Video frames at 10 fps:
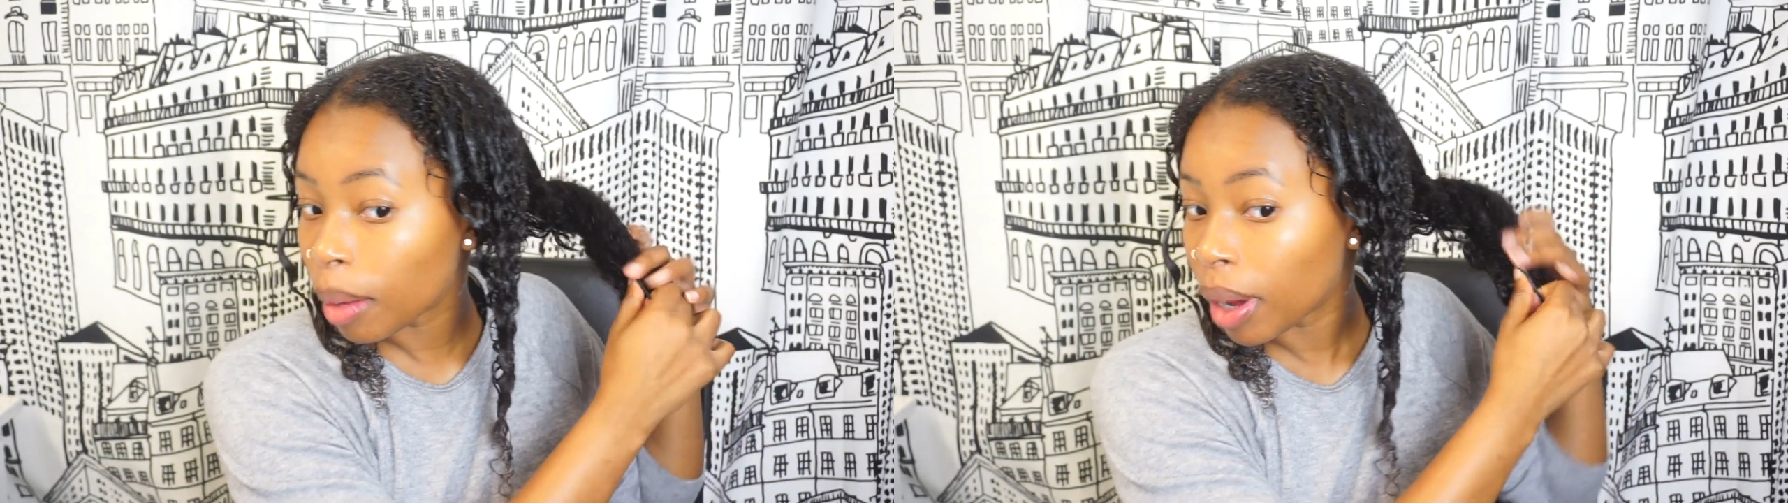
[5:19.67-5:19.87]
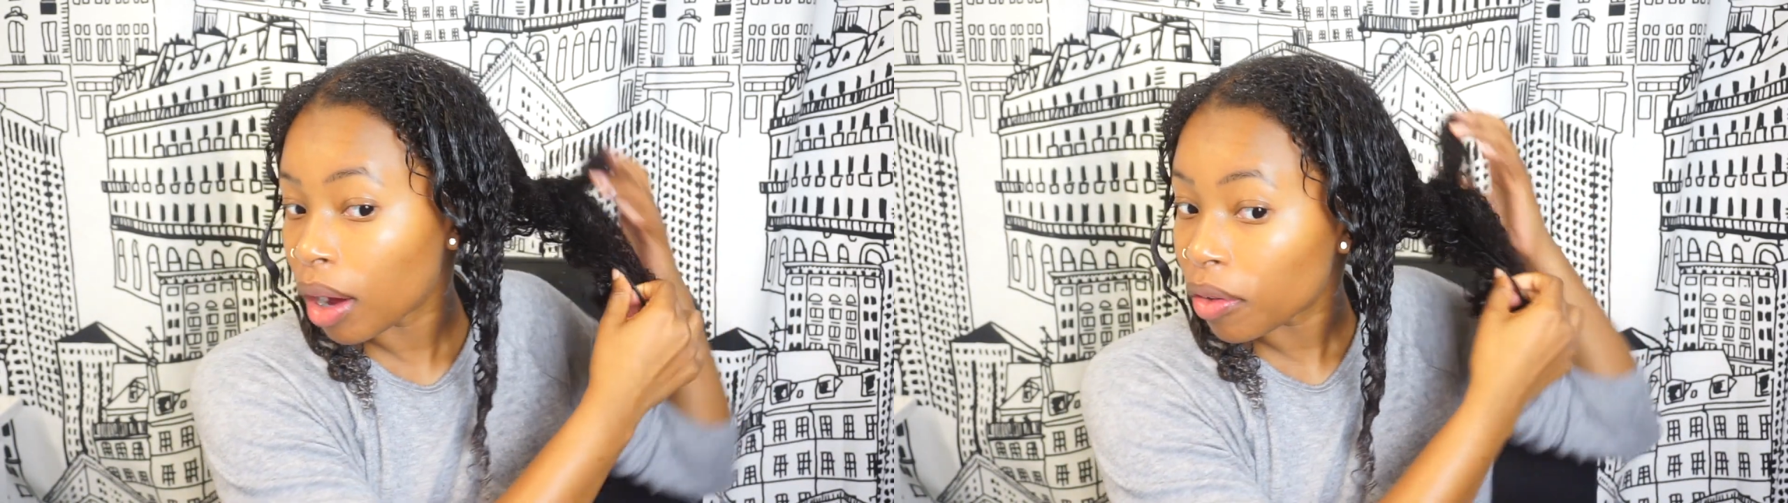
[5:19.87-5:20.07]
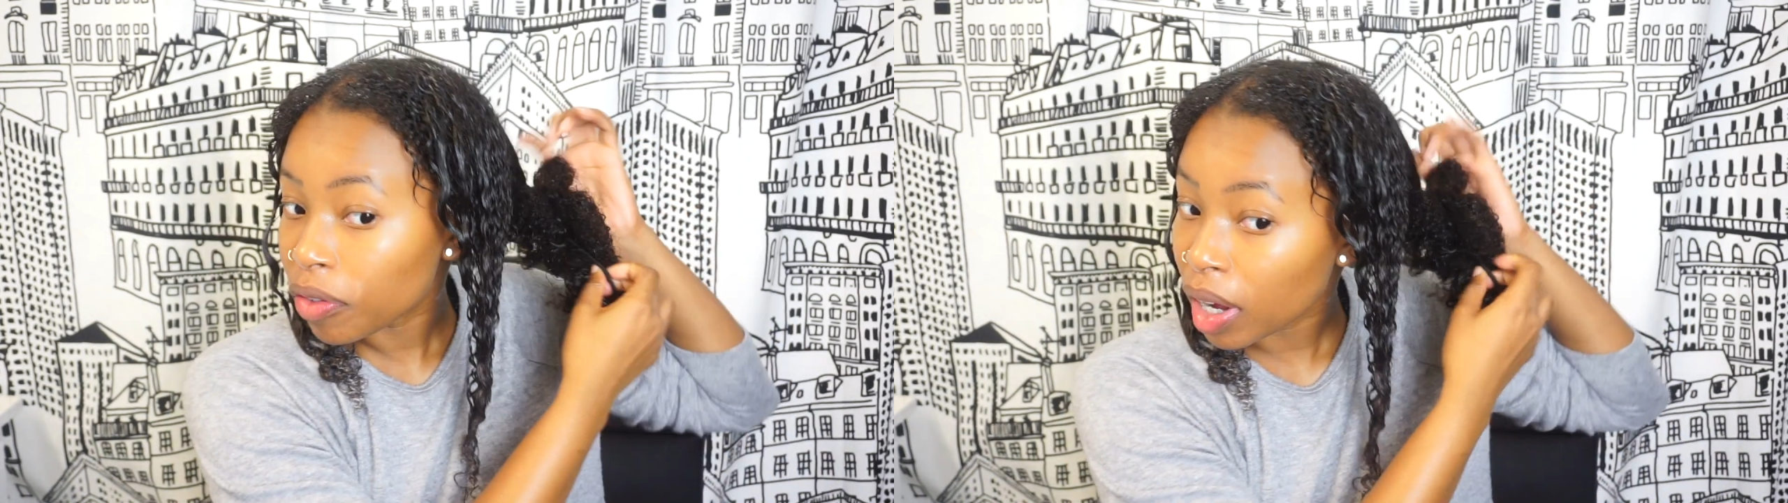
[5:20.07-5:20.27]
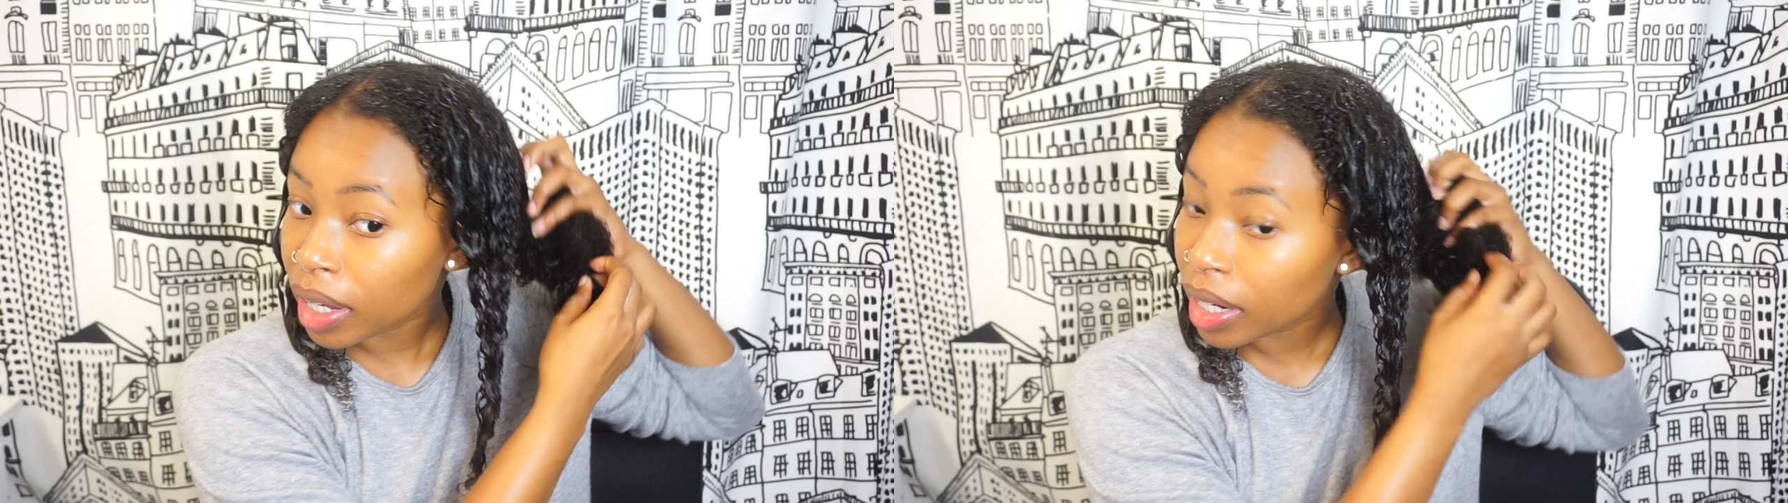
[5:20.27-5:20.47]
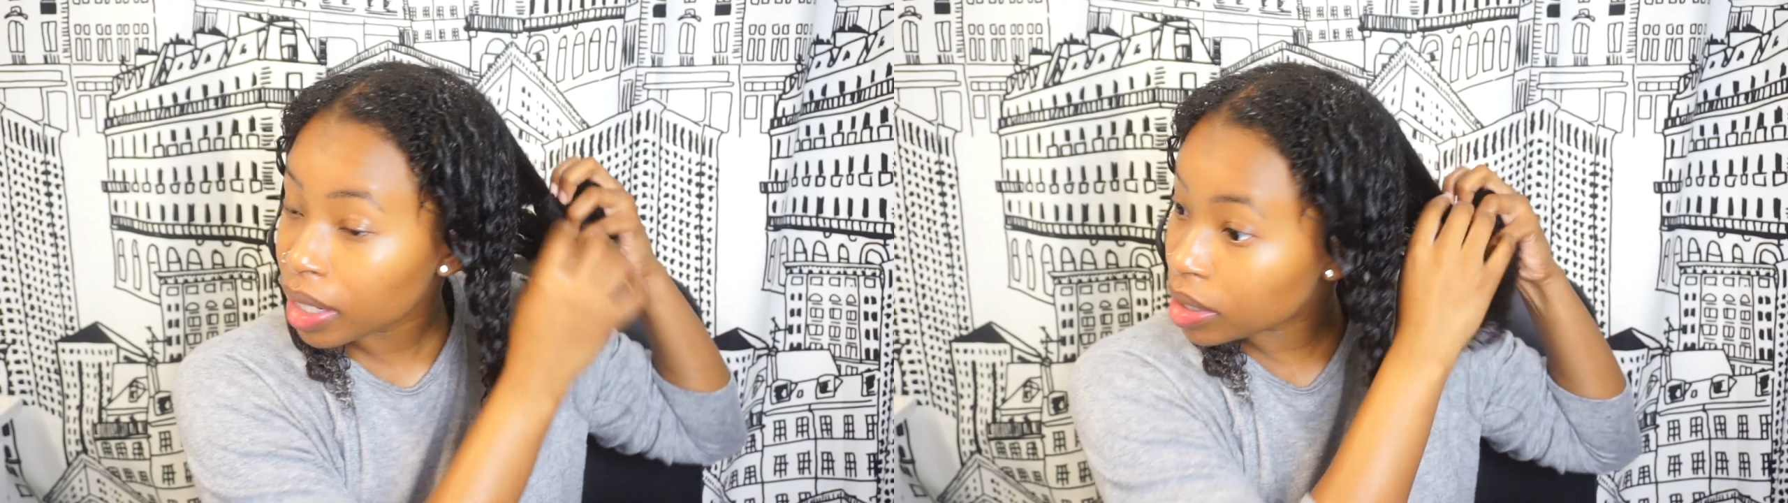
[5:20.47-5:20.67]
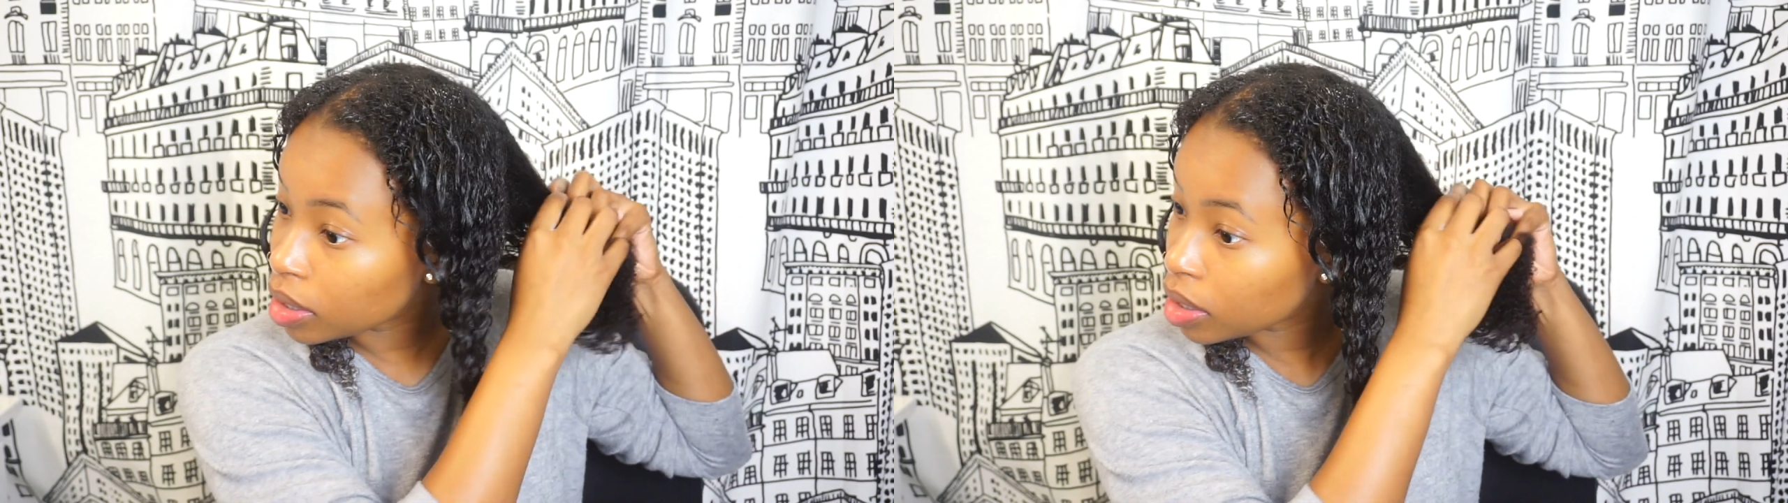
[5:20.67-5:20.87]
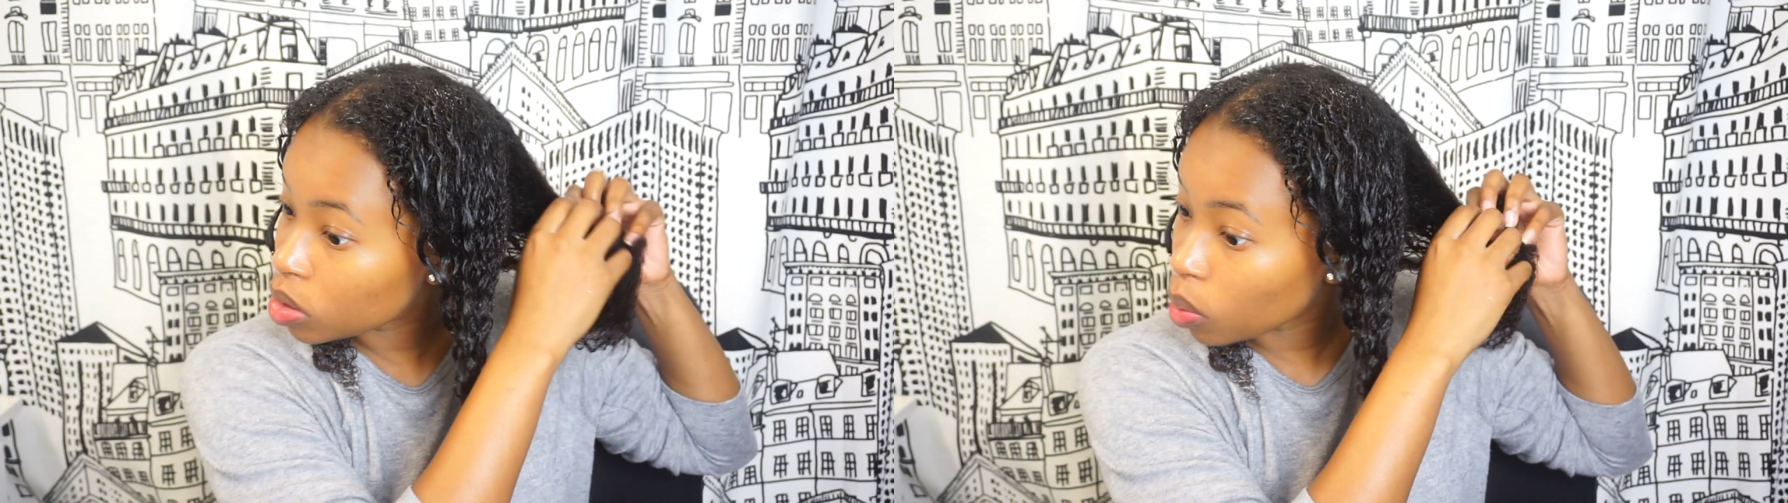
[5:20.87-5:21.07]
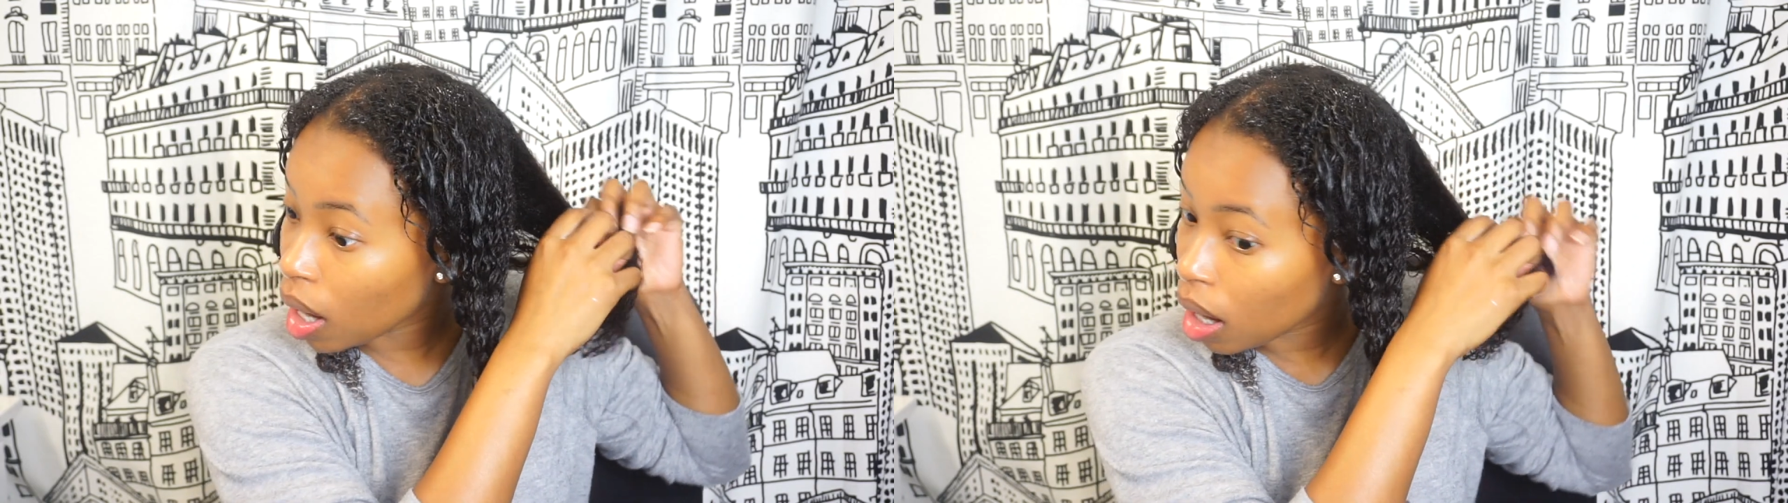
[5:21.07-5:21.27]
about
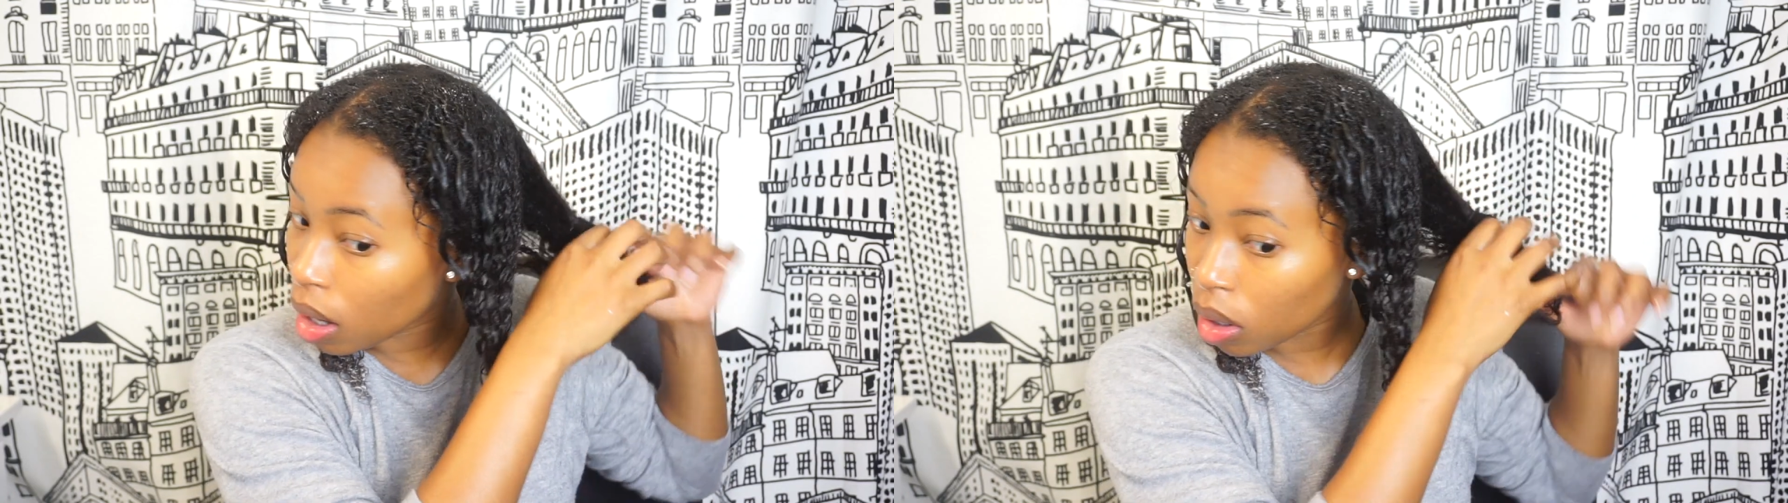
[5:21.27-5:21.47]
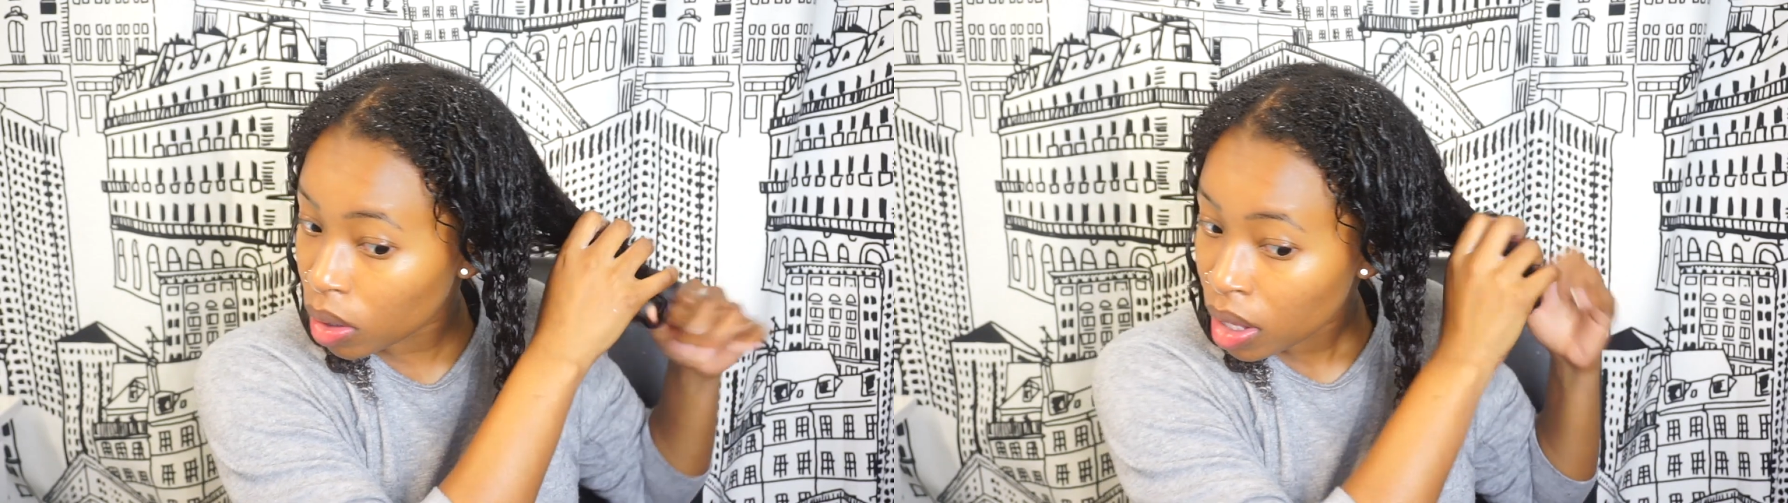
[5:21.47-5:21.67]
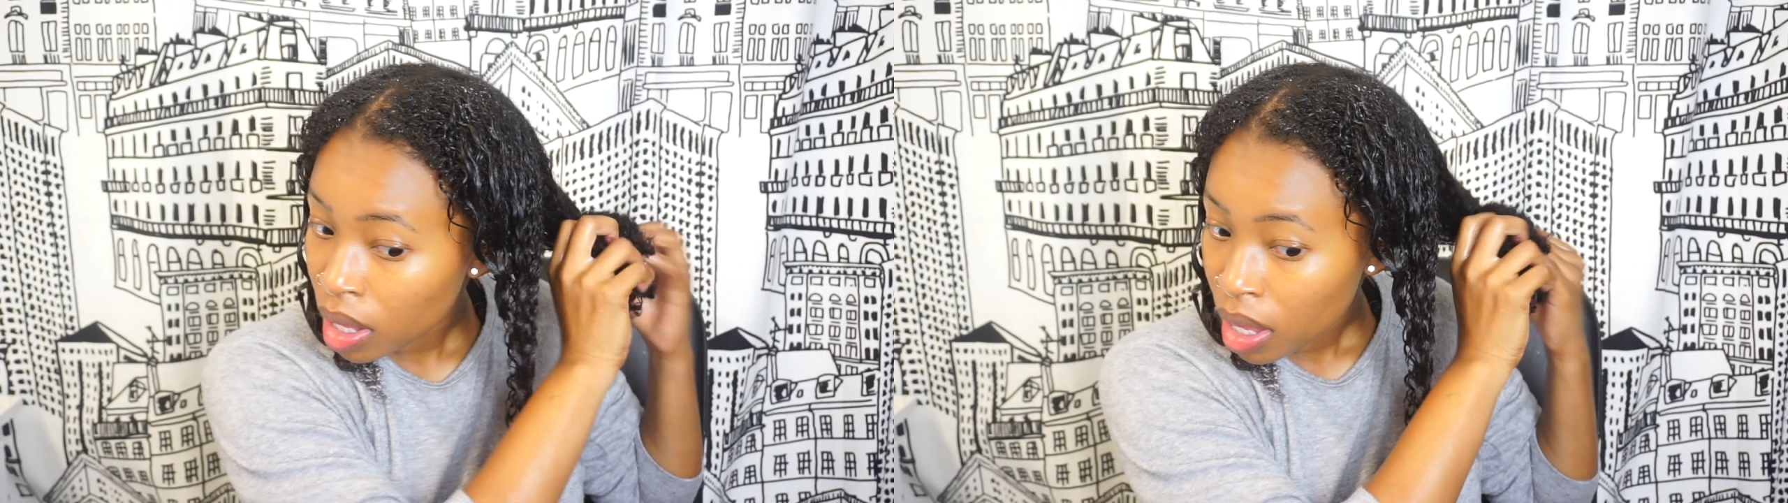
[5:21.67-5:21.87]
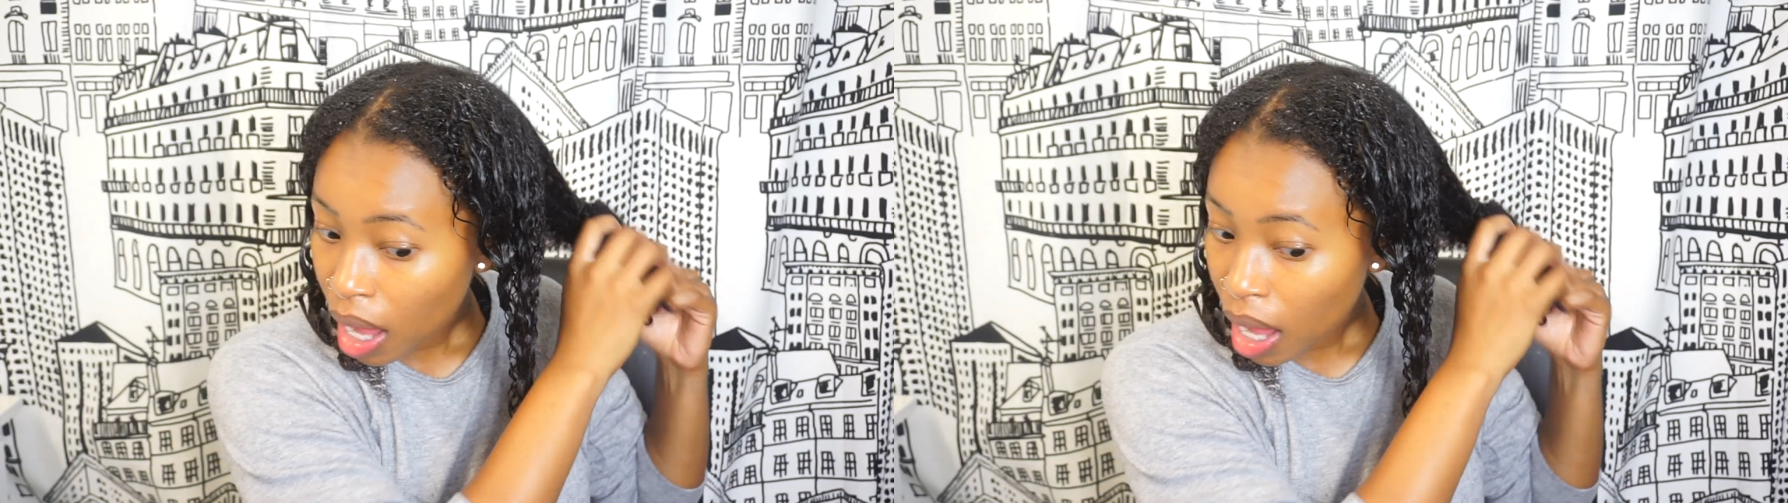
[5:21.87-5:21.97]
finances while